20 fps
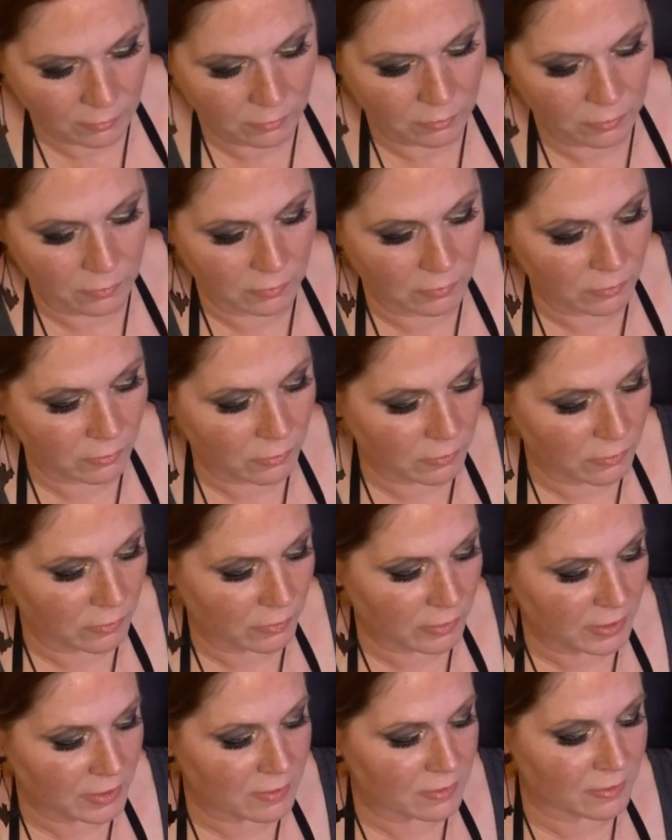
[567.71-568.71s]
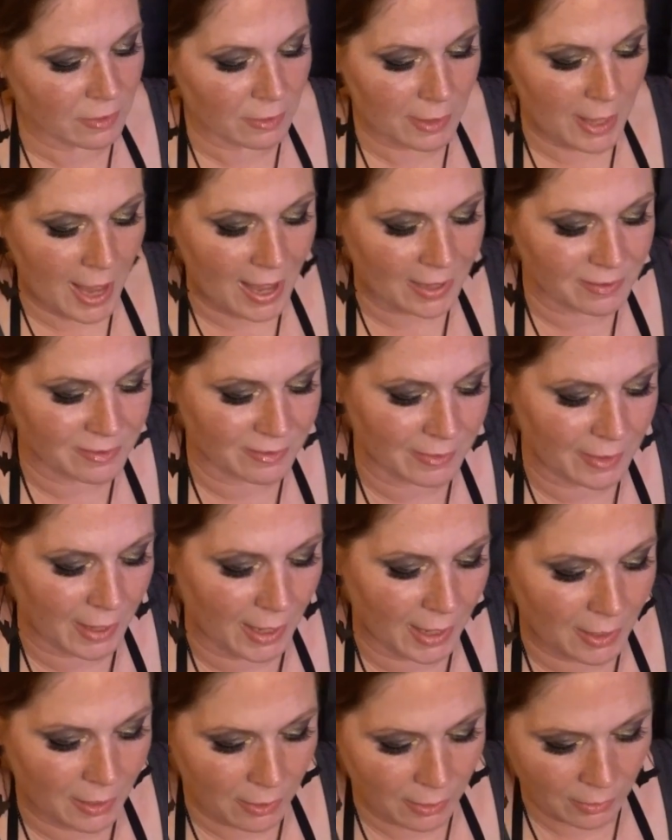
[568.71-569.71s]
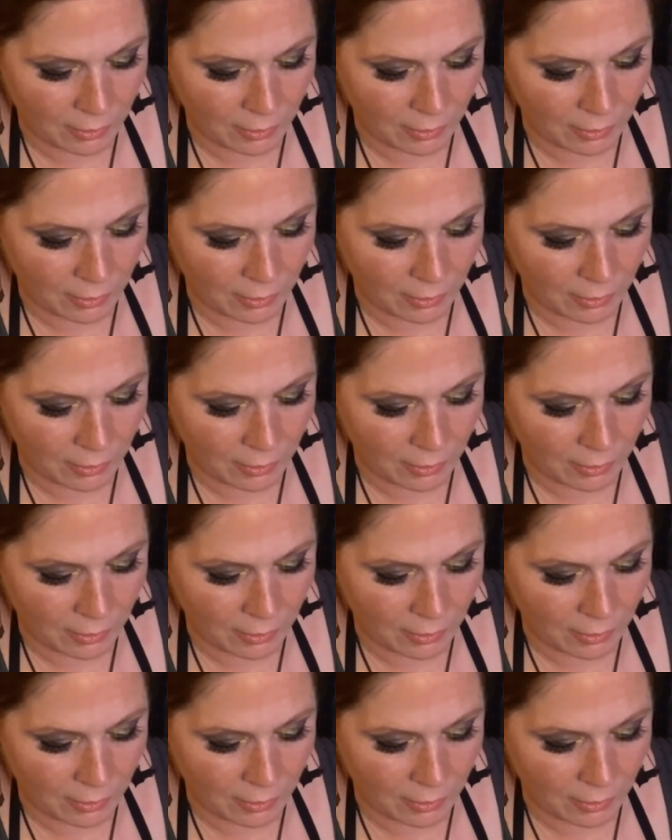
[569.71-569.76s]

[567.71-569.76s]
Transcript: so this looks like it's the last thing.